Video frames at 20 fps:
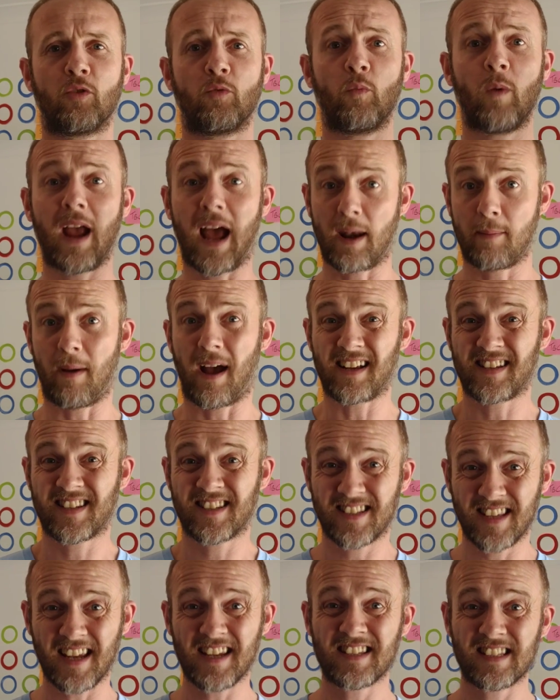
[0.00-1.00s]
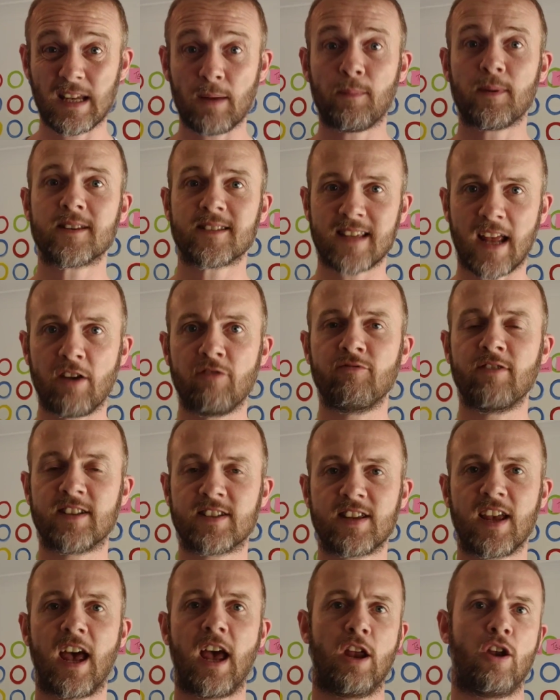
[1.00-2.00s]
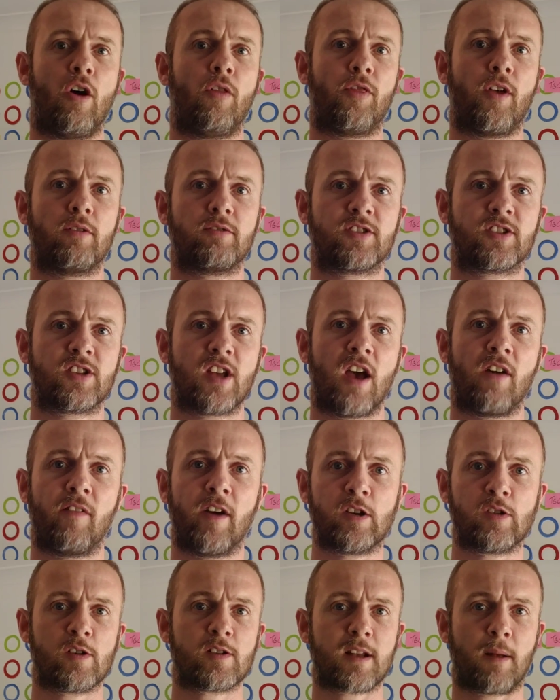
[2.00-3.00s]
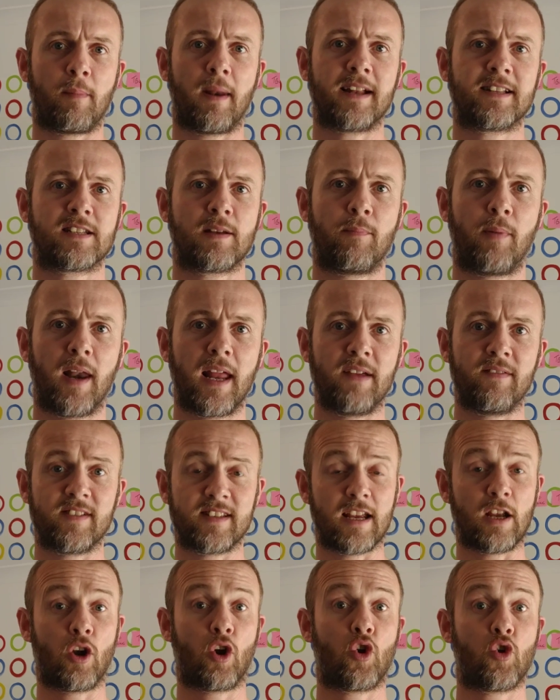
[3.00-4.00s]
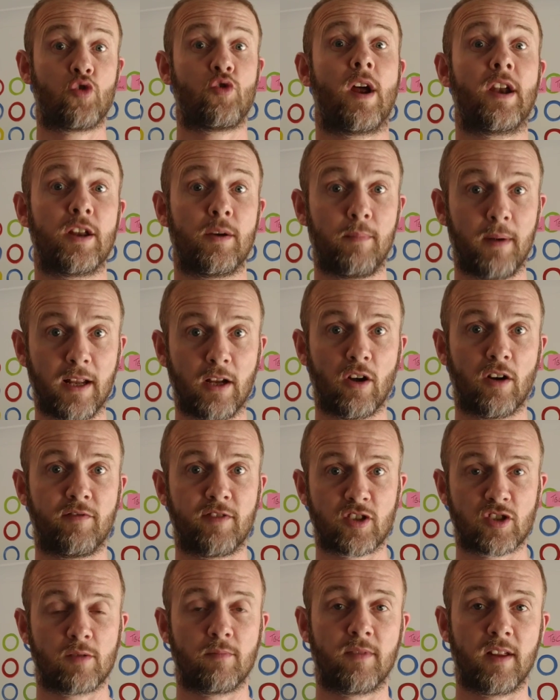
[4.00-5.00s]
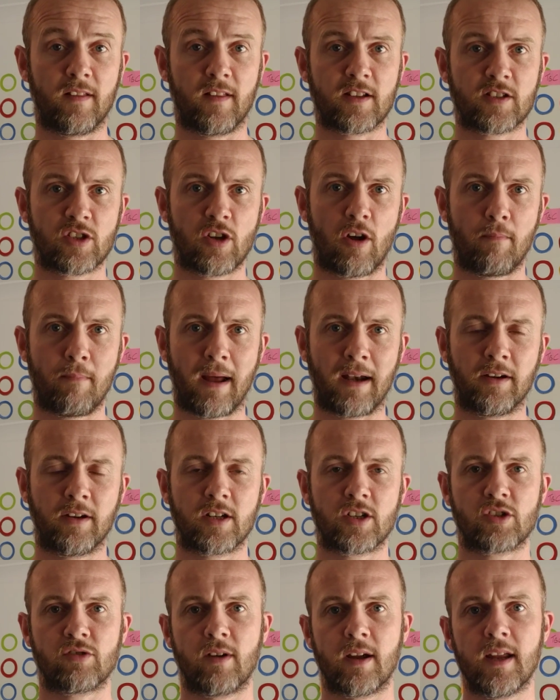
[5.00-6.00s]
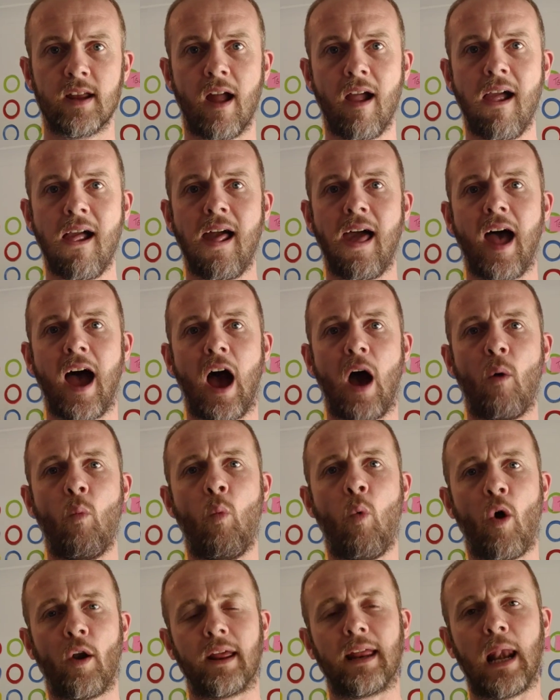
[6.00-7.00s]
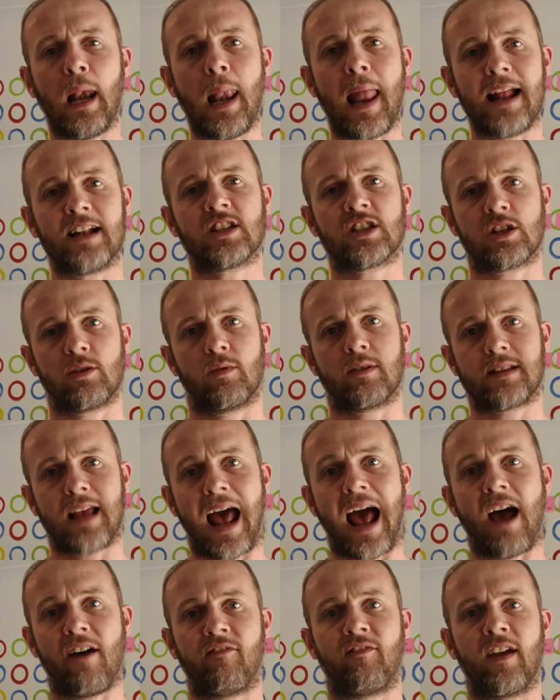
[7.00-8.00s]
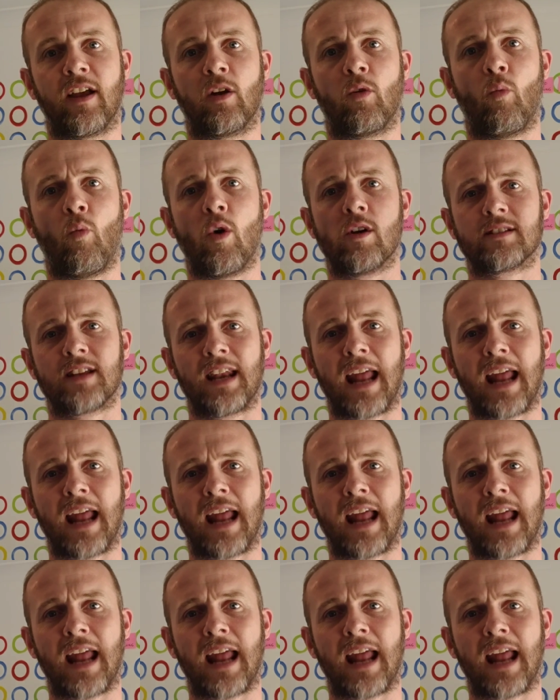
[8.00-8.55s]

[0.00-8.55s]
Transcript: We had about a 60% return on those surveys, which I'm led to believe is incredibly good for something that's not mandatory. And what it led to us having was